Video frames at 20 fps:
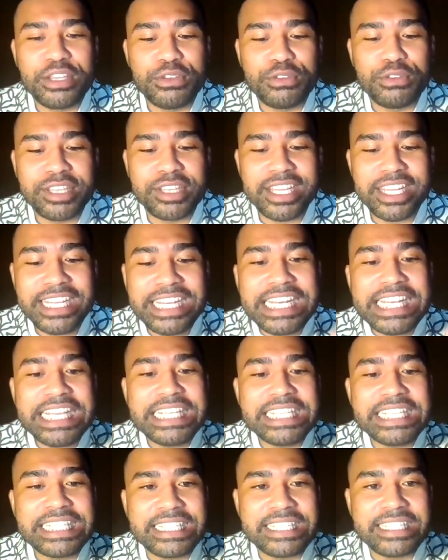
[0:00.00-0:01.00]
you suddenly
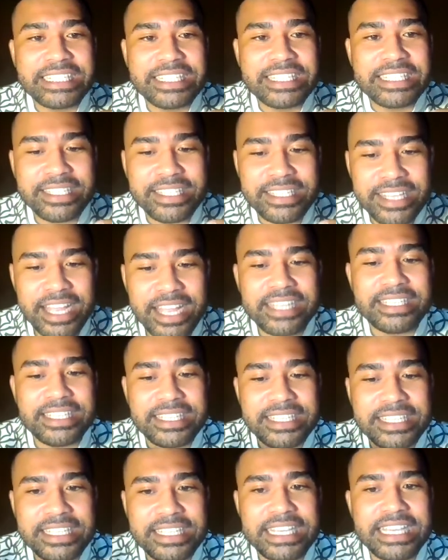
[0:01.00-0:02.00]
start to
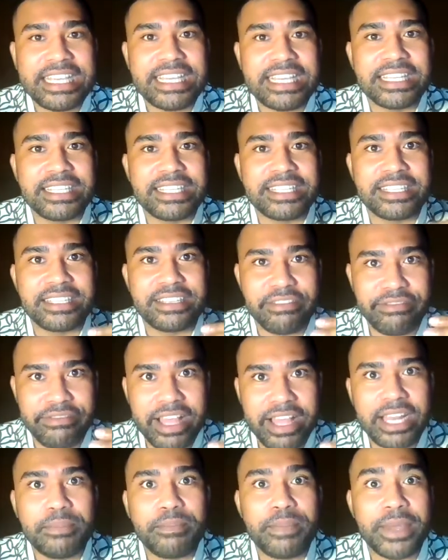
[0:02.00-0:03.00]
see it
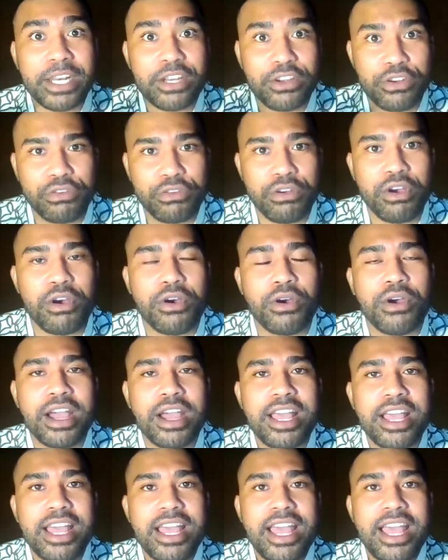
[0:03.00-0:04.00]
develop and grow.
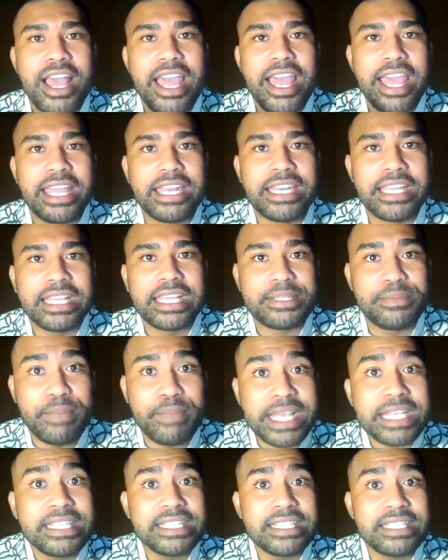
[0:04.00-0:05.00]
And it's
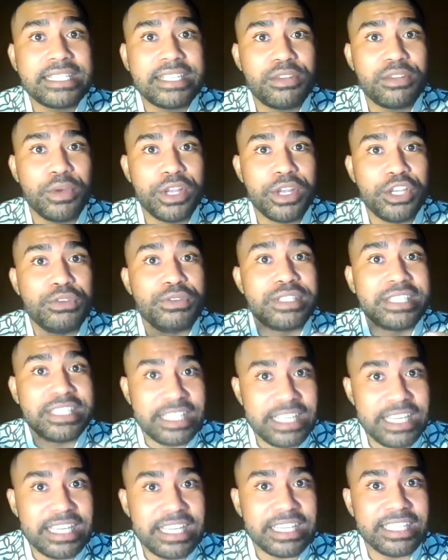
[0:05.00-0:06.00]
best when you
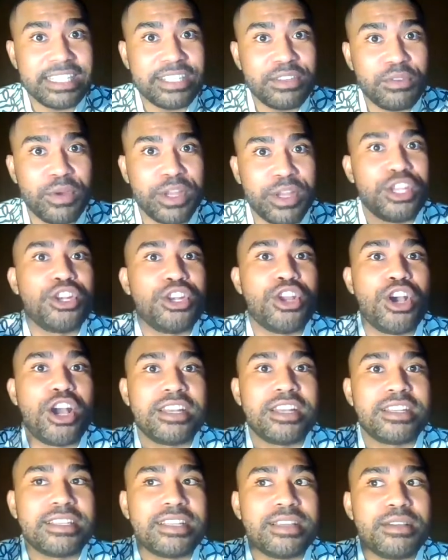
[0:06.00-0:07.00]
see it when you're
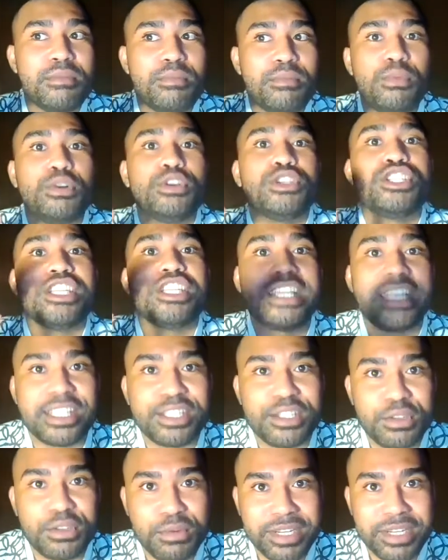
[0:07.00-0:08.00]
not pushing
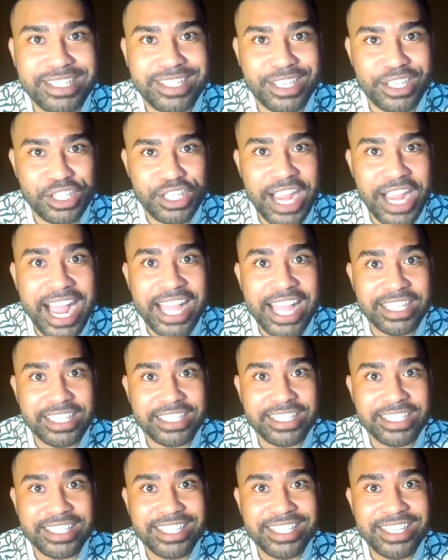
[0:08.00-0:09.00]
it towards a
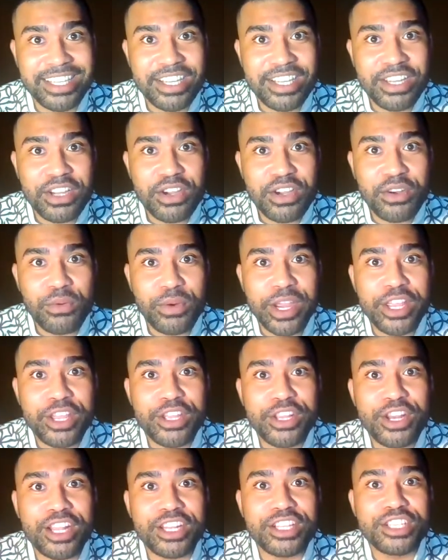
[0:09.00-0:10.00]
child, where
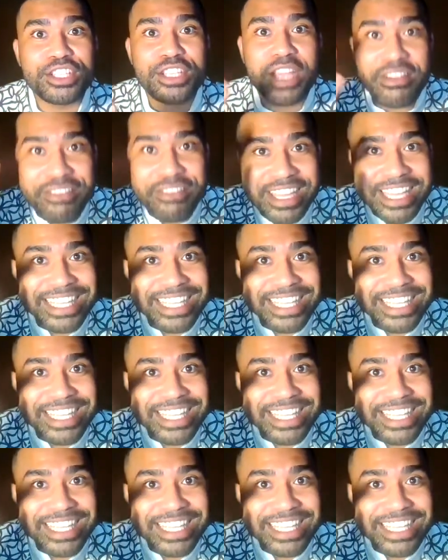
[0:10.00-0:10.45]
you're not shoving